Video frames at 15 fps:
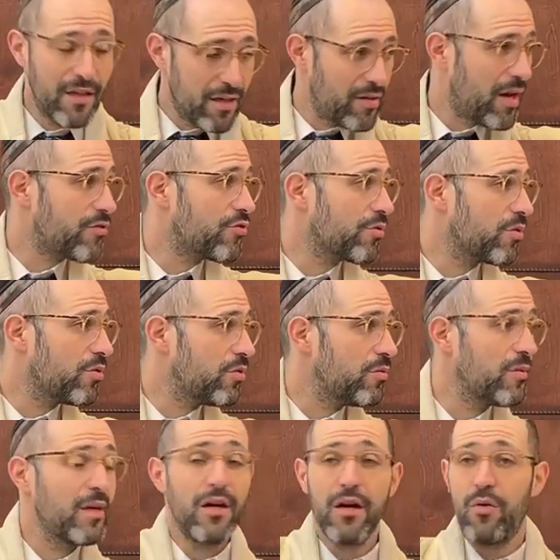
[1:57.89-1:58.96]
Not true.
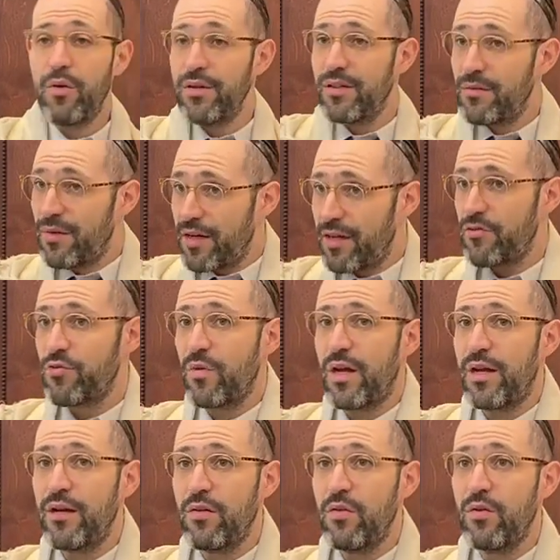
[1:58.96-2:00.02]
According to Marana
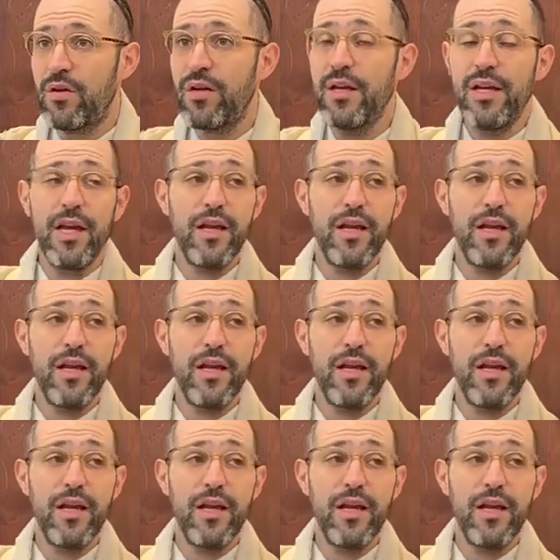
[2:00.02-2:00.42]
Shulchan Aruch,